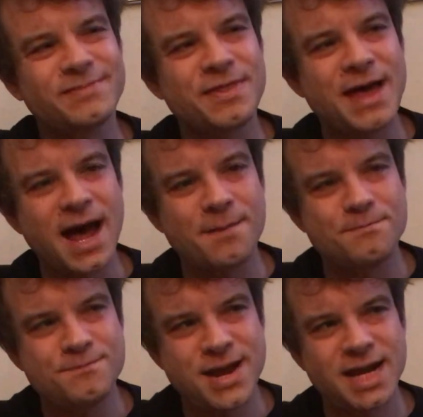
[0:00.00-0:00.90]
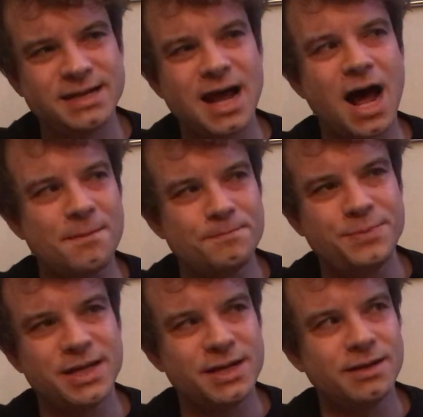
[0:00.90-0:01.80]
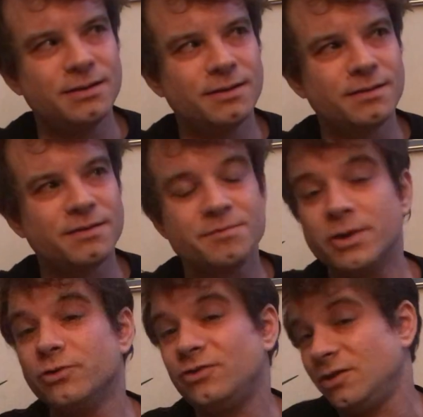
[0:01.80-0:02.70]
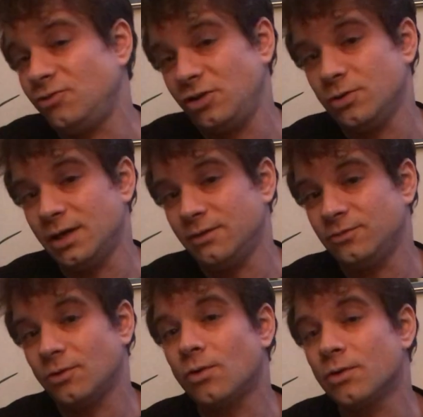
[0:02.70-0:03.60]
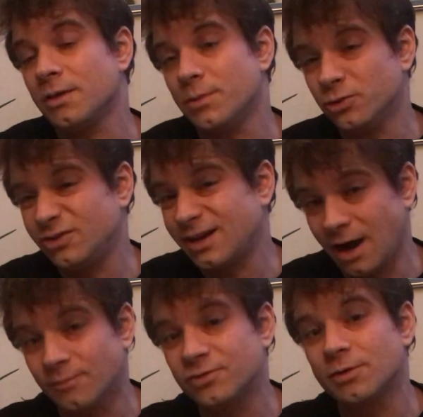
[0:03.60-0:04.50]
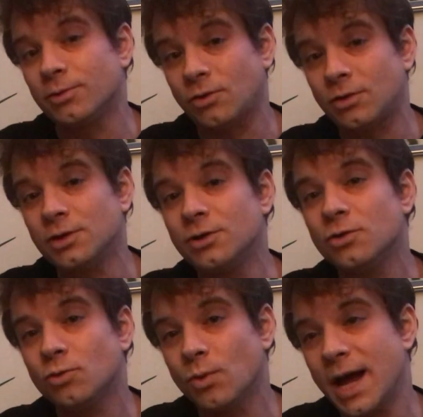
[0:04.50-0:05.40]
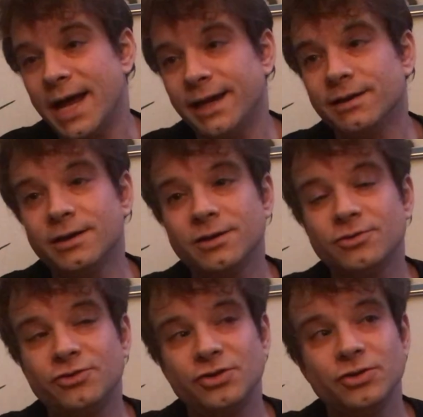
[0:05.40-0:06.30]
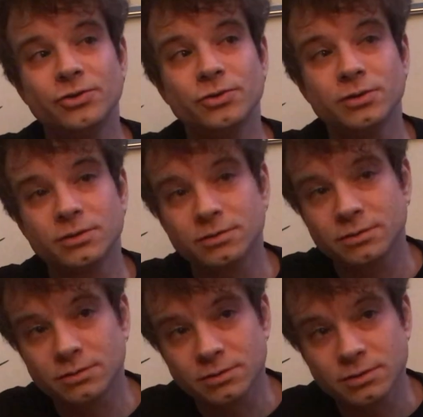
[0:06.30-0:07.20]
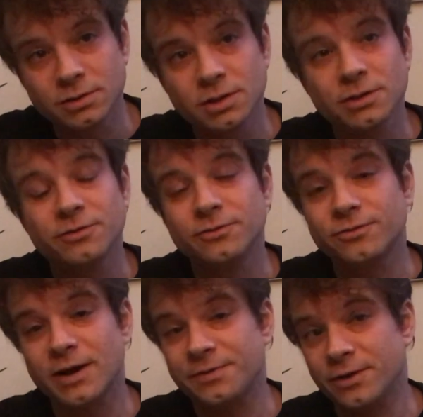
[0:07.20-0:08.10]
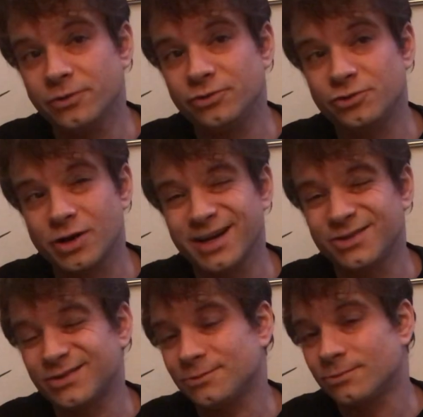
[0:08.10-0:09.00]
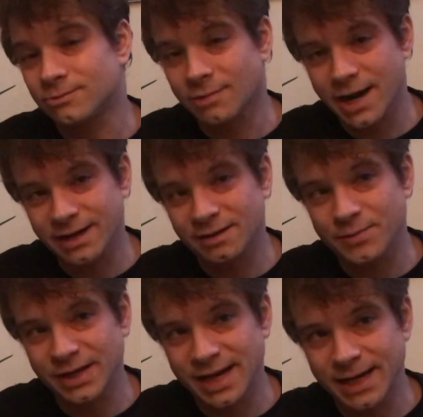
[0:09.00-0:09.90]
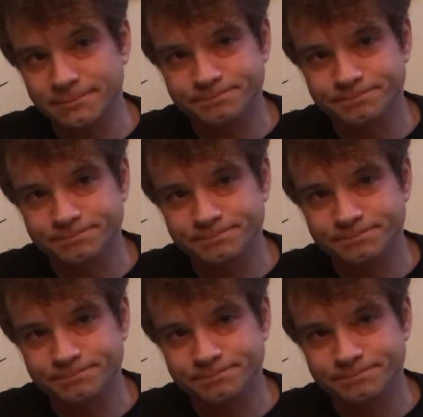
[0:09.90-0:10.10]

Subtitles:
that may not be the most intuitive or the most comfortable way to fret those strings right at the beginning.